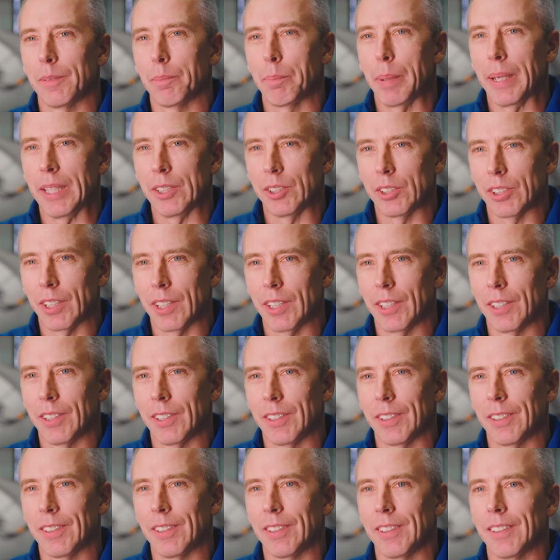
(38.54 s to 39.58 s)
pizza,
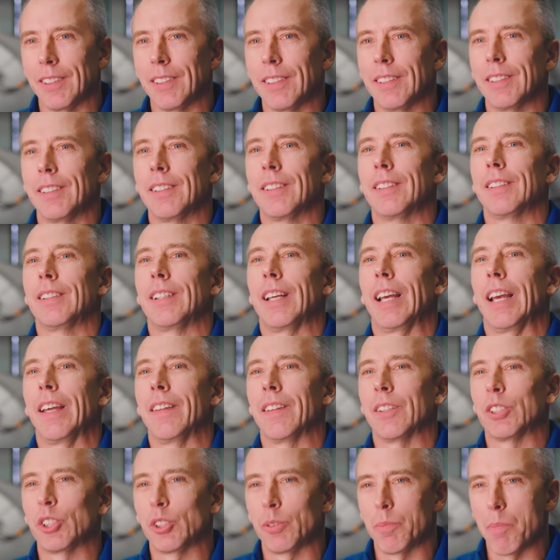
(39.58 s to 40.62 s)

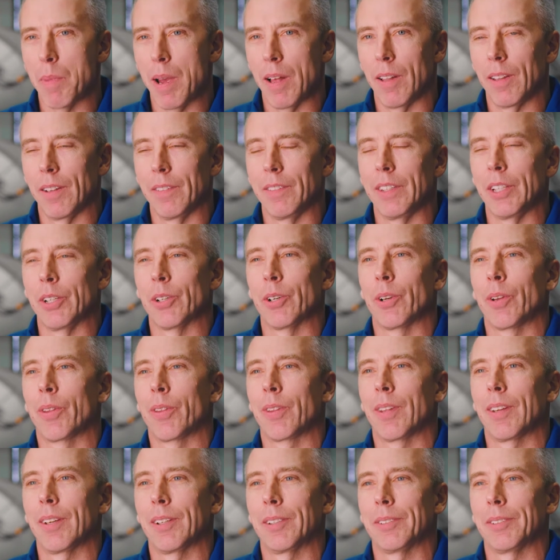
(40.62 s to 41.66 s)
and the smell of the Earth.